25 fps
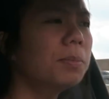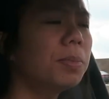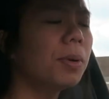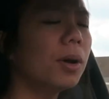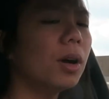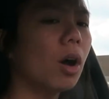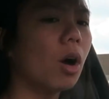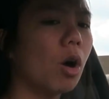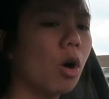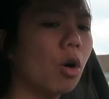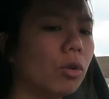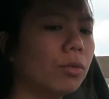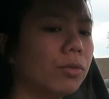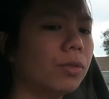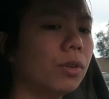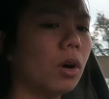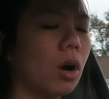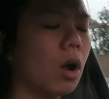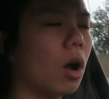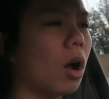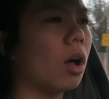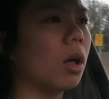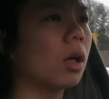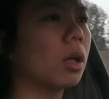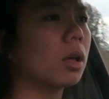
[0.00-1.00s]
But
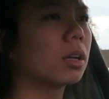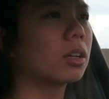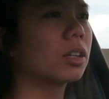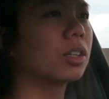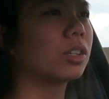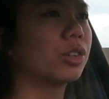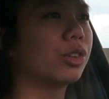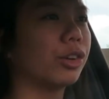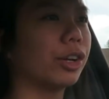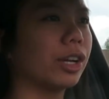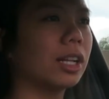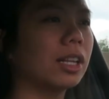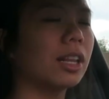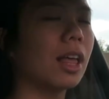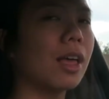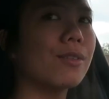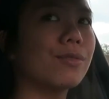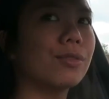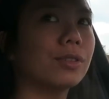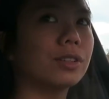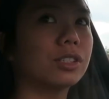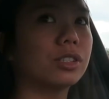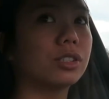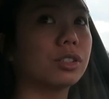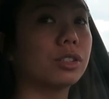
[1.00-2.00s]
overall, Greek
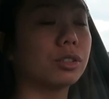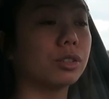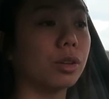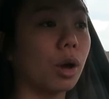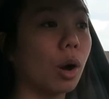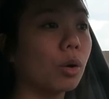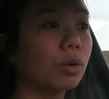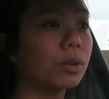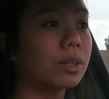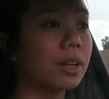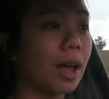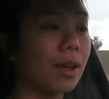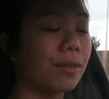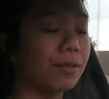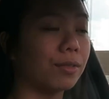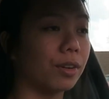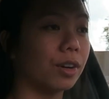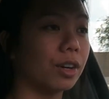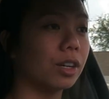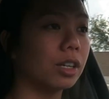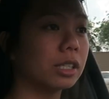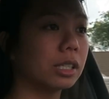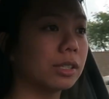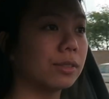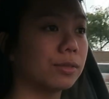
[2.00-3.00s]
life is so
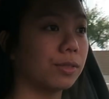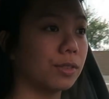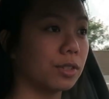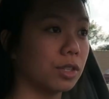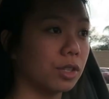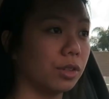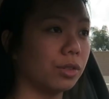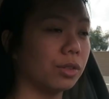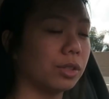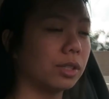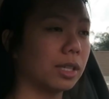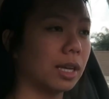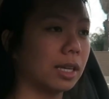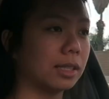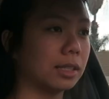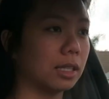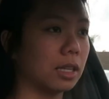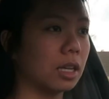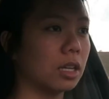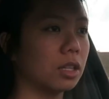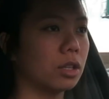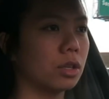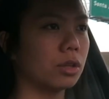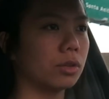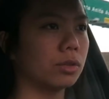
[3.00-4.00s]
diverse for
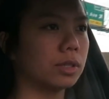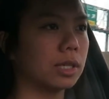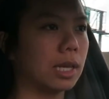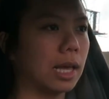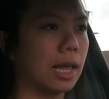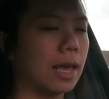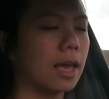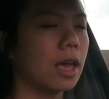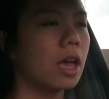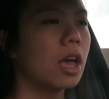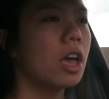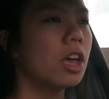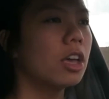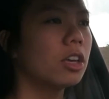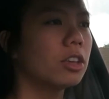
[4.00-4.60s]
UCSD and UCLA.